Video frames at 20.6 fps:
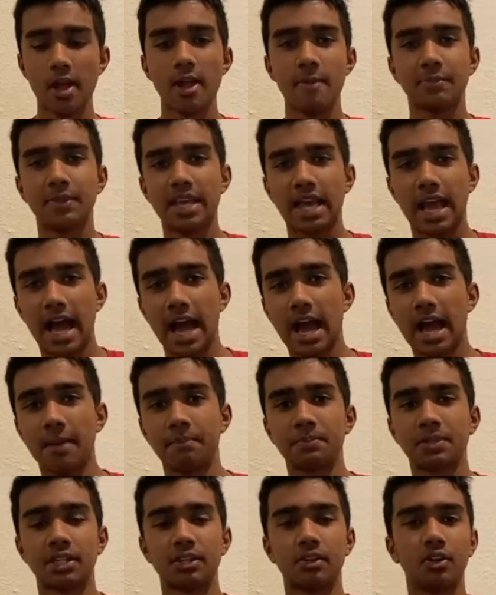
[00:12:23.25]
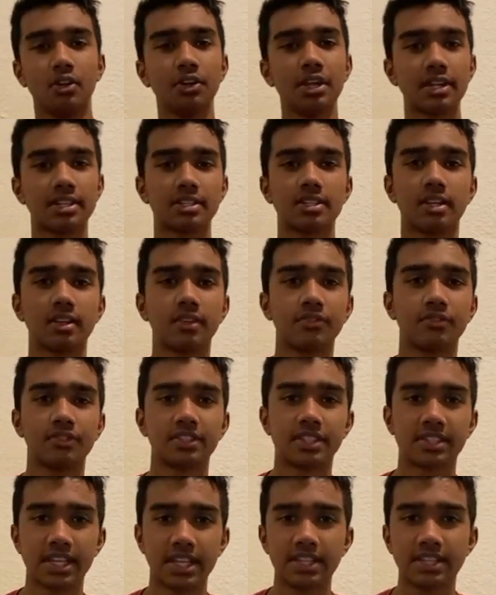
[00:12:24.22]
The apps and all that stuff
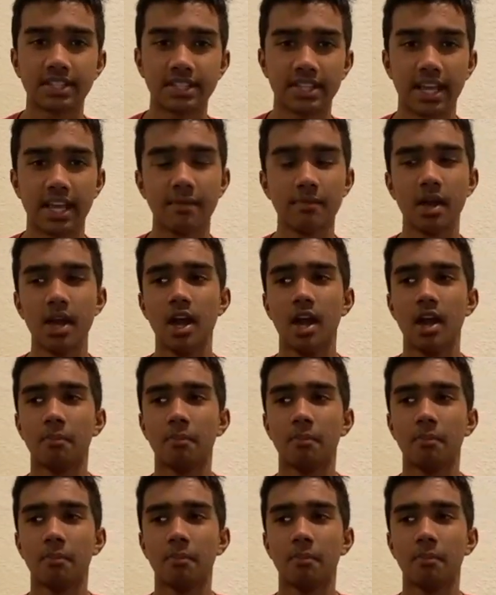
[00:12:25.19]
stay the same.